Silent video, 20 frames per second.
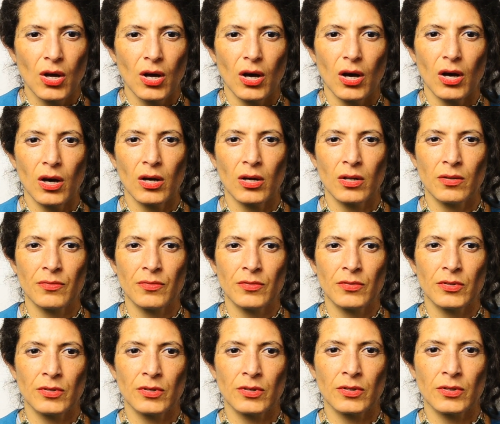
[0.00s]

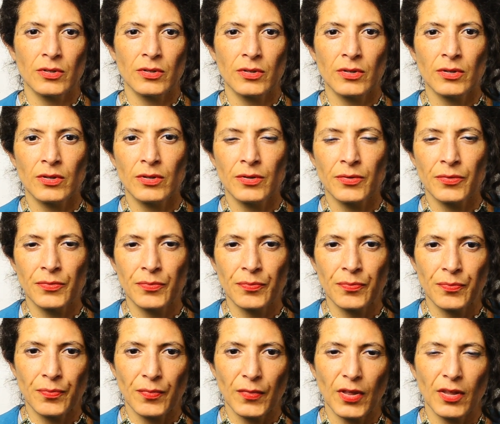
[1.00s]
And
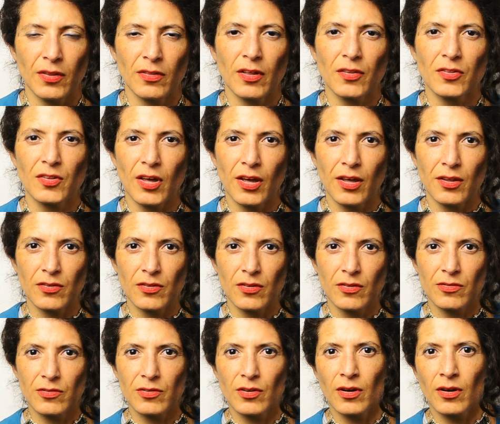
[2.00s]
in that case,
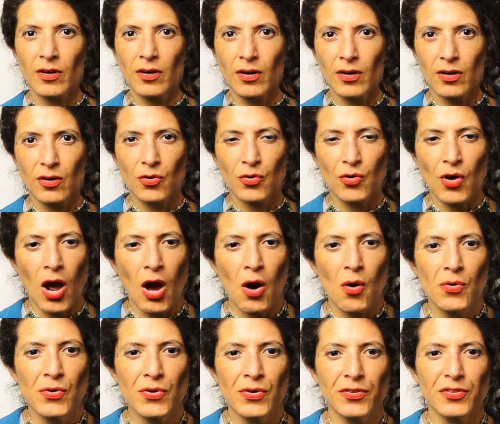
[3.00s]
it's the
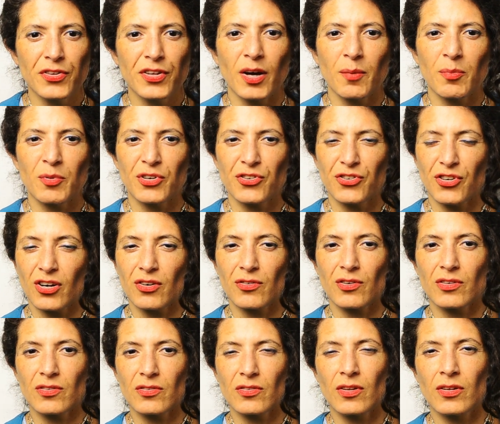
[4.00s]
crown, the upper
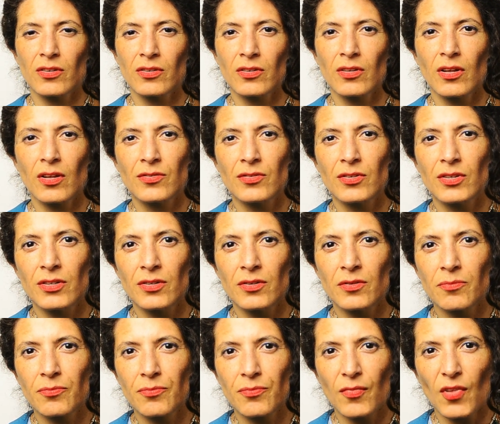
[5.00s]
chakras, and
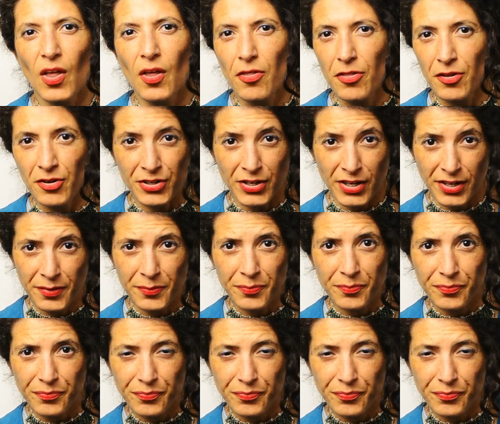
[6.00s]
the third eye.